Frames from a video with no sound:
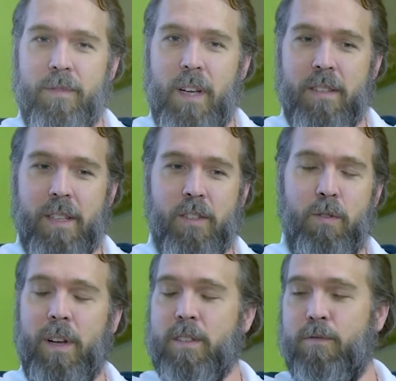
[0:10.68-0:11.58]
uh since
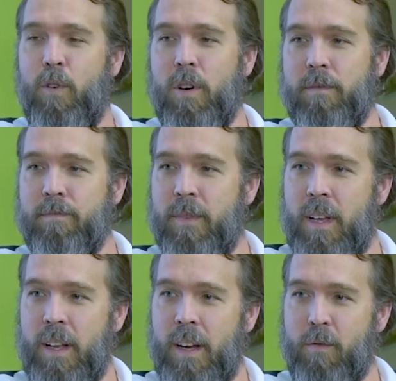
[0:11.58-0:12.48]
2004,
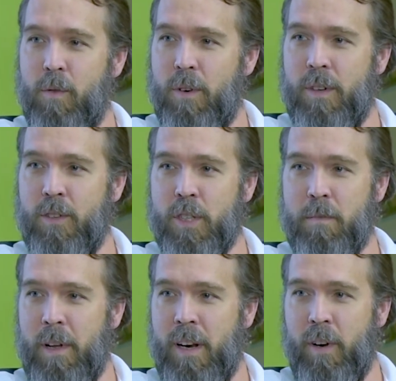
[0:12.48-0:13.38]
and I've worn
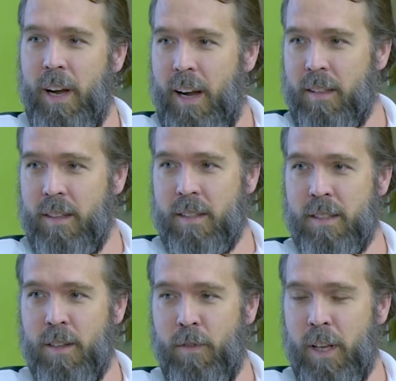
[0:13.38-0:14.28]
just about every hat
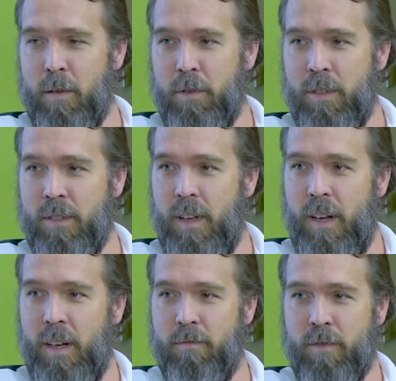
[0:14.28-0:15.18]
that's available,
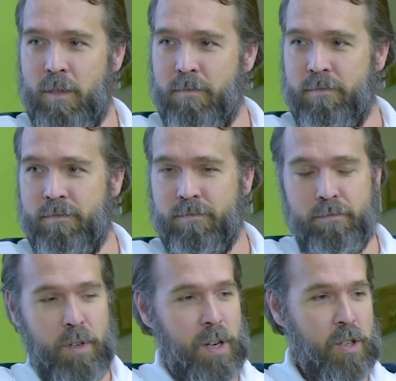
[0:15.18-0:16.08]
um, from
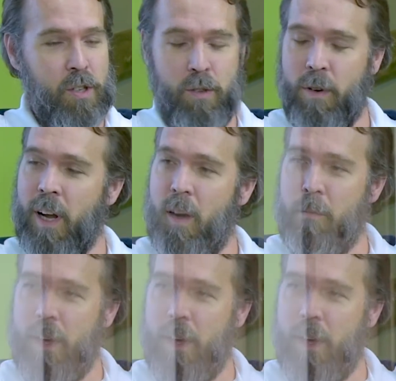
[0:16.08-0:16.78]
production to account